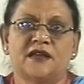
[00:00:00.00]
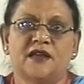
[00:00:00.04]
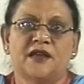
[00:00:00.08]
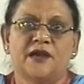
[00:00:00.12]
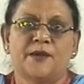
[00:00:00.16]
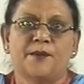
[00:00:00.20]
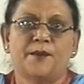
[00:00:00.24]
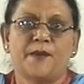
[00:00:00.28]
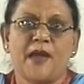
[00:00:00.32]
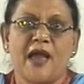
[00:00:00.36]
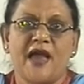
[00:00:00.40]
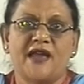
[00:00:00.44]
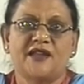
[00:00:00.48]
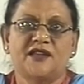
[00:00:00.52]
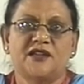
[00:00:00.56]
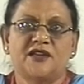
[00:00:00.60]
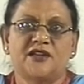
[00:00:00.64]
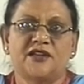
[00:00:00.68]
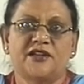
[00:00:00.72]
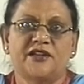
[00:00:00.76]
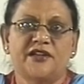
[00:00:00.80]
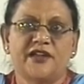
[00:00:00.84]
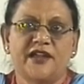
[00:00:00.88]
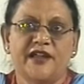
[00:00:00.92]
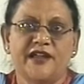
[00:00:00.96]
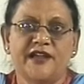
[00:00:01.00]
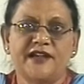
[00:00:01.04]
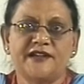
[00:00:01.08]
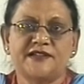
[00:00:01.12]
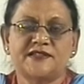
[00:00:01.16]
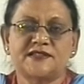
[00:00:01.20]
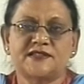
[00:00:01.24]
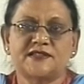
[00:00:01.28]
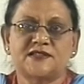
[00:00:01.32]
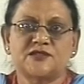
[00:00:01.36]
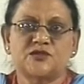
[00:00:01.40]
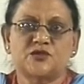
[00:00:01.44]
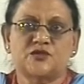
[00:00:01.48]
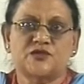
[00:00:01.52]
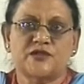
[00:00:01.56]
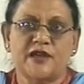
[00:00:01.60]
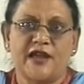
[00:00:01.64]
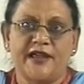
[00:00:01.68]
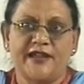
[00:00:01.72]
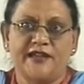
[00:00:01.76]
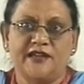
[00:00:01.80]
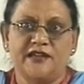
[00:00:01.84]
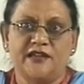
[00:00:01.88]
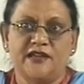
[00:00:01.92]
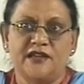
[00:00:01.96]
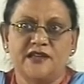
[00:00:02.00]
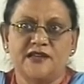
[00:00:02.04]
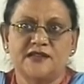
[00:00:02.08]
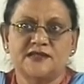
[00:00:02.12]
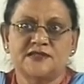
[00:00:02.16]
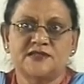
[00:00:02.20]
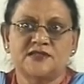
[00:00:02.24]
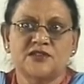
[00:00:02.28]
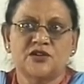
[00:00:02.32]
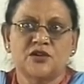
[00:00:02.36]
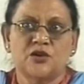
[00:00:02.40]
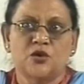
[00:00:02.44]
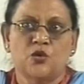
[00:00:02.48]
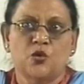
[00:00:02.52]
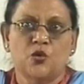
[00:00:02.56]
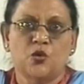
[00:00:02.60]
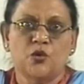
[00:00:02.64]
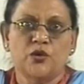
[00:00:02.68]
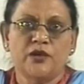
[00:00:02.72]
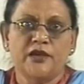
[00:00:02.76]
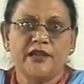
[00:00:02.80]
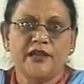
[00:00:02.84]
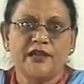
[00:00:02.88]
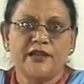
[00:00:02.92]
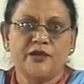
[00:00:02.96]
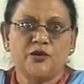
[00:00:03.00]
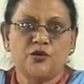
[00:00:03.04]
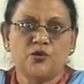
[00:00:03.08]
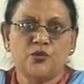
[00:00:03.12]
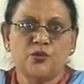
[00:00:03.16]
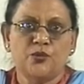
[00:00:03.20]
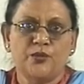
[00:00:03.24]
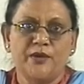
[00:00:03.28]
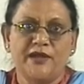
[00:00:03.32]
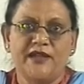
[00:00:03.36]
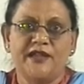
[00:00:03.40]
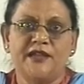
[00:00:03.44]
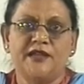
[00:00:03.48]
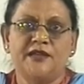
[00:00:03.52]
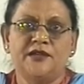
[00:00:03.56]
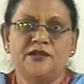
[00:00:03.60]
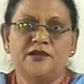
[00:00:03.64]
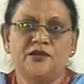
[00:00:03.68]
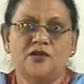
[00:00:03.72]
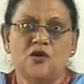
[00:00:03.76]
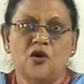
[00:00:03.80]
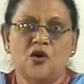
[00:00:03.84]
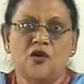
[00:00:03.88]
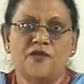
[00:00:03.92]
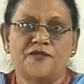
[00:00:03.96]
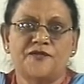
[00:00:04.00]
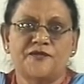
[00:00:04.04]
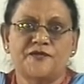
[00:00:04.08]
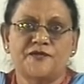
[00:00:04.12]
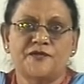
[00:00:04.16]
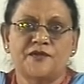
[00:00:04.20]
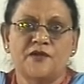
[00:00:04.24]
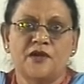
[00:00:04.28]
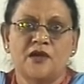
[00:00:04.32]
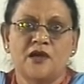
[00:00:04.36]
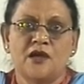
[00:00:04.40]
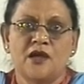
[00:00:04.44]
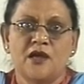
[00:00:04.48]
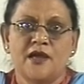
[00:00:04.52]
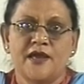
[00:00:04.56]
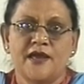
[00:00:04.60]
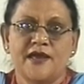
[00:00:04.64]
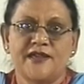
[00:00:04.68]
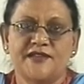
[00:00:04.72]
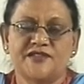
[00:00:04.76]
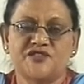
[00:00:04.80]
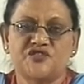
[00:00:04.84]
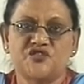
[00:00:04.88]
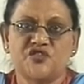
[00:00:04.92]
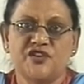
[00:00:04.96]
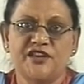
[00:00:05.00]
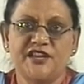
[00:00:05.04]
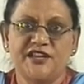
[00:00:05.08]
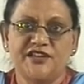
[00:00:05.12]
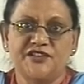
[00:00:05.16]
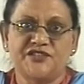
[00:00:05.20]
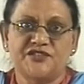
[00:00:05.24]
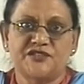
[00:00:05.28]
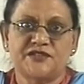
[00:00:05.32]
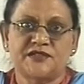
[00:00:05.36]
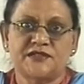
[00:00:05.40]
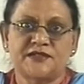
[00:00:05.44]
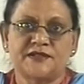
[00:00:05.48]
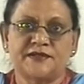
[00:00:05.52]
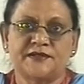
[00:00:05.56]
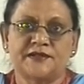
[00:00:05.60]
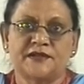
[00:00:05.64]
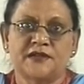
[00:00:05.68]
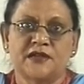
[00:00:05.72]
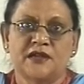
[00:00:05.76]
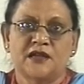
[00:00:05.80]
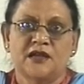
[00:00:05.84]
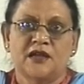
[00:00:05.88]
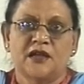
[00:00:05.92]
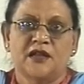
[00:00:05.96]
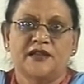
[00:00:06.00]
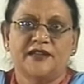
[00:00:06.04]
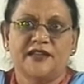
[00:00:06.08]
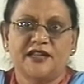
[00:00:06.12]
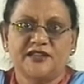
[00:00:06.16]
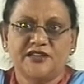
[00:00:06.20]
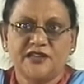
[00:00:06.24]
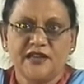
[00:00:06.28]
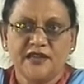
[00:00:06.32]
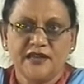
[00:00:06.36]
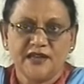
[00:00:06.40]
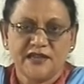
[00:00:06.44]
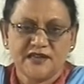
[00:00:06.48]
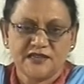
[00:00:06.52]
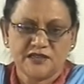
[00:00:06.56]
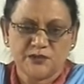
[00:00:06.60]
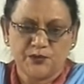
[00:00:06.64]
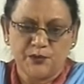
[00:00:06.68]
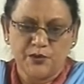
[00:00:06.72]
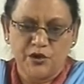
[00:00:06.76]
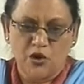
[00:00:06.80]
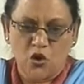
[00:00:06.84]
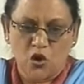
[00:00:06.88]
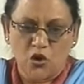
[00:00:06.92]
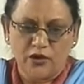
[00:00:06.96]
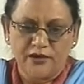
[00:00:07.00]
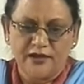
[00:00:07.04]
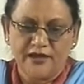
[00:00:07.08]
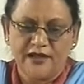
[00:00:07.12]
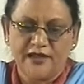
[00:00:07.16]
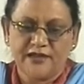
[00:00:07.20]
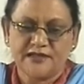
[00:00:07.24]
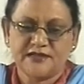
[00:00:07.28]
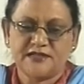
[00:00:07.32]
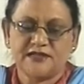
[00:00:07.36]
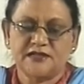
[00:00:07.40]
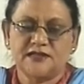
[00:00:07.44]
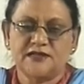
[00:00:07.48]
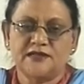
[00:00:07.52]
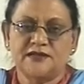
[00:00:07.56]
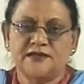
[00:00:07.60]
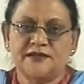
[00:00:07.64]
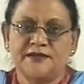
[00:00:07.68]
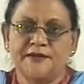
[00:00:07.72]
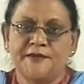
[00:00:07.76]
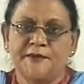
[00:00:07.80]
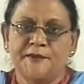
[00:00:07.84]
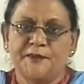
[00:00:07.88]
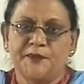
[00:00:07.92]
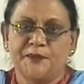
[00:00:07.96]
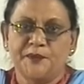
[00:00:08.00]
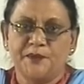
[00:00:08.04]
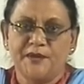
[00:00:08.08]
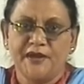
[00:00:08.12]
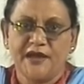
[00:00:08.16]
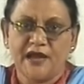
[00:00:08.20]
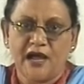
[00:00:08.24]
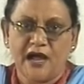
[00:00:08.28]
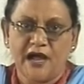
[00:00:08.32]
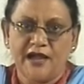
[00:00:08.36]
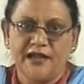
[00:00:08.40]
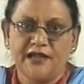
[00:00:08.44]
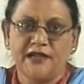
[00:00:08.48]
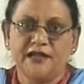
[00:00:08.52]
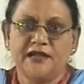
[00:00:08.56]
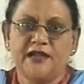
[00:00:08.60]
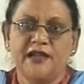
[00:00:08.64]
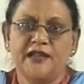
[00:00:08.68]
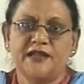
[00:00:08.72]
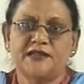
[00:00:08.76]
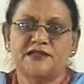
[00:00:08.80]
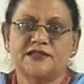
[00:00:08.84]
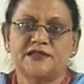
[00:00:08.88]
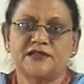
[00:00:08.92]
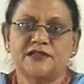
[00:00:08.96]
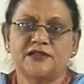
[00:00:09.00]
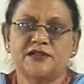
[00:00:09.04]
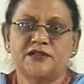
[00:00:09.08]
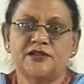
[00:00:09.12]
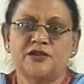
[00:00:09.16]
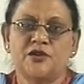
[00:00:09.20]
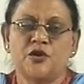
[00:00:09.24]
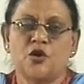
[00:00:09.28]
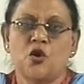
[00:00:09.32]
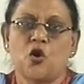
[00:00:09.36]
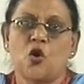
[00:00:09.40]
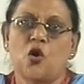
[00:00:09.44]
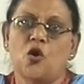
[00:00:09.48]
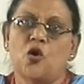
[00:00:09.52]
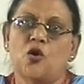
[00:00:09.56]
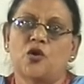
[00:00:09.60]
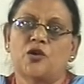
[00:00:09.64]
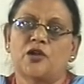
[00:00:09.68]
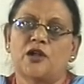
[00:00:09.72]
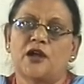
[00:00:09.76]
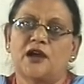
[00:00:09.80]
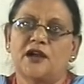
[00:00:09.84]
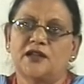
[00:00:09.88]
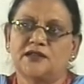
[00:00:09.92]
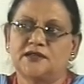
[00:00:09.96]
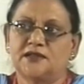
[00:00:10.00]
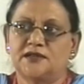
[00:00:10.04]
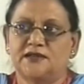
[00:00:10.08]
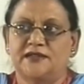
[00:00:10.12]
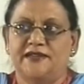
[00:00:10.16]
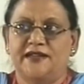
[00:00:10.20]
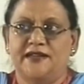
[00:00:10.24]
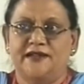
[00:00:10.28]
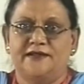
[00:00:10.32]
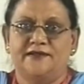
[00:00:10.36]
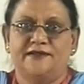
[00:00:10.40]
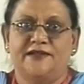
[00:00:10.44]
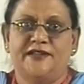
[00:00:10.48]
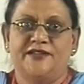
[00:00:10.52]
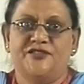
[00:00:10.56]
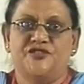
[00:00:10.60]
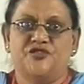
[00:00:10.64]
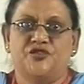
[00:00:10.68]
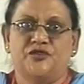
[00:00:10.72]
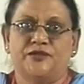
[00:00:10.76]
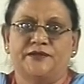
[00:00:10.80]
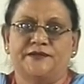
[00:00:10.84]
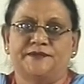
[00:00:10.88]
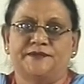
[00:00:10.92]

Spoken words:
Man creates societies only to meet of his needs. Nothing is beyond nature, behind nature or other than nature.